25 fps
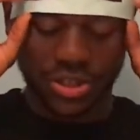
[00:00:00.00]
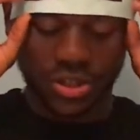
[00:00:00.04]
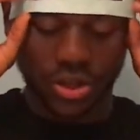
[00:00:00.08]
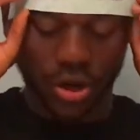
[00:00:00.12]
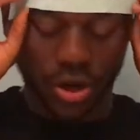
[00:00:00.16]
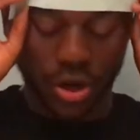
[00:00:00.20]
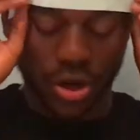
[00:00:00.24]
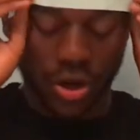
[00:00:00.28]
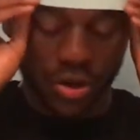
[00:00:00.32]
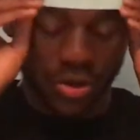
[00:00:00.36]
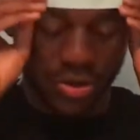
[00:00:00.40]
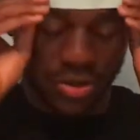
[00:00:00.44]
to
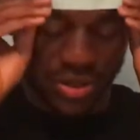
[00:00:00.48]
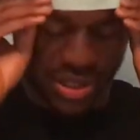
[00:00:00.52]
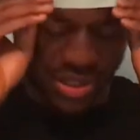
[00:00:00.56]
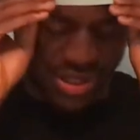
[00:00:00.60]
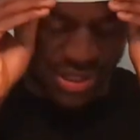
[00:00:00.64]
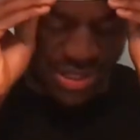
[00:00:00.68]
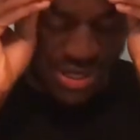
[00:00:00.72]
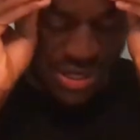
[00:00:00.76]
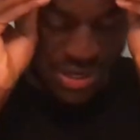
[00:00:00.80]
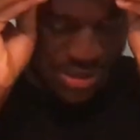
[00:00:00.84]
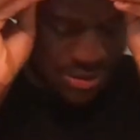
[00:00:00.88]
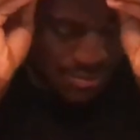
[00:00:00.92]
close and
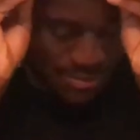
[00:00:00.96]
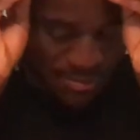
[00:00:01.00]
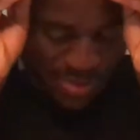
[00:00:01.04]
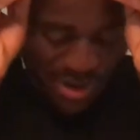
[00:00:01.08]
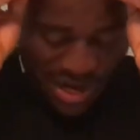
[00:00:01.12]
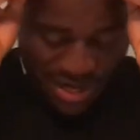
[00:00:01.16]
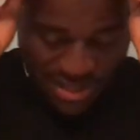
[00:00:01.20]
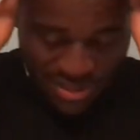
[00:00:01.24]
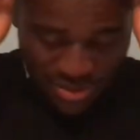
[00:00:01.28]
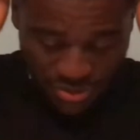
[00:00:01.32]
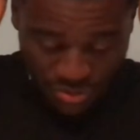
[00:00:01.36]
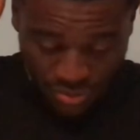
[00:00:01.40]
say goodbye
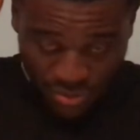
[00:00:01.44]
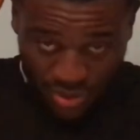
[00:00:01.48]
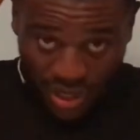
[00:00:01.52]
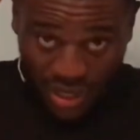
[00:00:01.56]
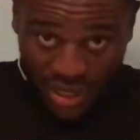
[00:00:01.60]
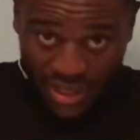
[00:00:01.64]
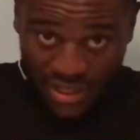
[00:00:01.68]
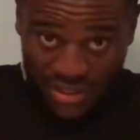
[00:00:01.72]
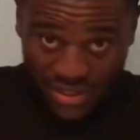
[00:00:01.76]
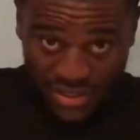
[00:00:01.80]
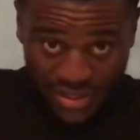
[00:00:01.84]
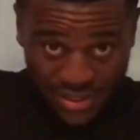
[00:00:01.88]
to you
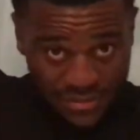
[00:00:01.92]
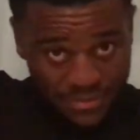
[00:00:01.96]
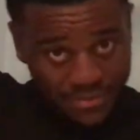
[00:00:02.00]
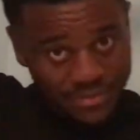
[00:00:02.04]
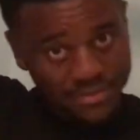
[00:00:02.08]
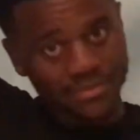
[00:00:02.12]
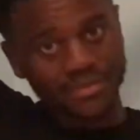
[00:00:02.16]
guys.